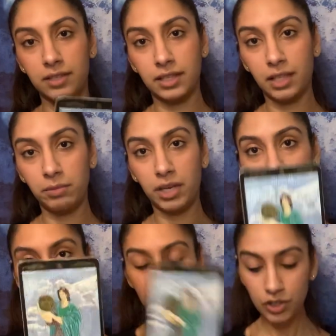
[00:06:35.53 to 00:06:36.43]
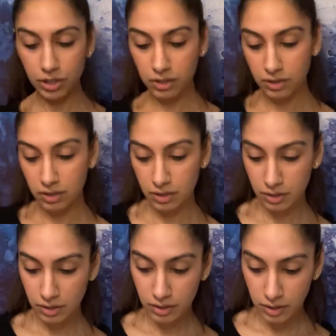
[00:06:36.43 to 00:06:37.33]
Communication.
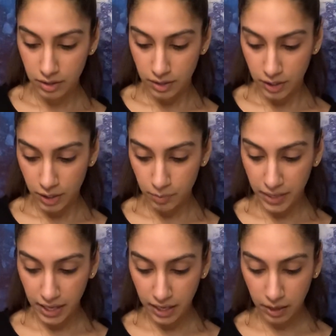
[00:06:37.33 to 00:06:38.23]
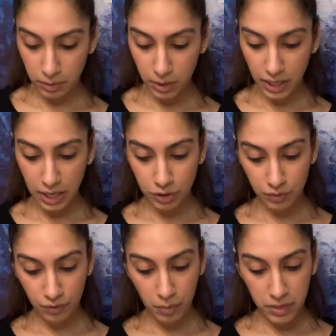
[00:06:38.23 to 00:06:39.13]
You could be getting
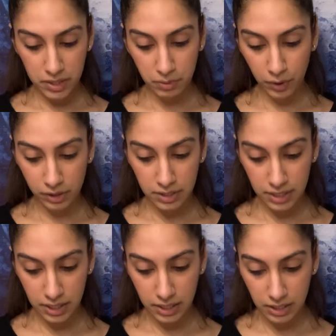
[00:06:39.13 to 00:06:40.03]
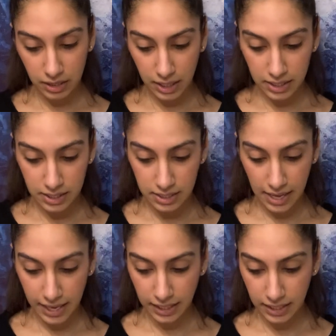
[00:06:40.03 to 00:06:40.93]
communication from this person that is
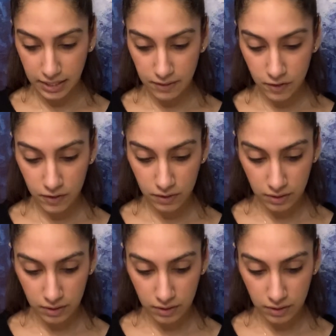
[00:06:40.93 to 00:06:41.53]
stagnant.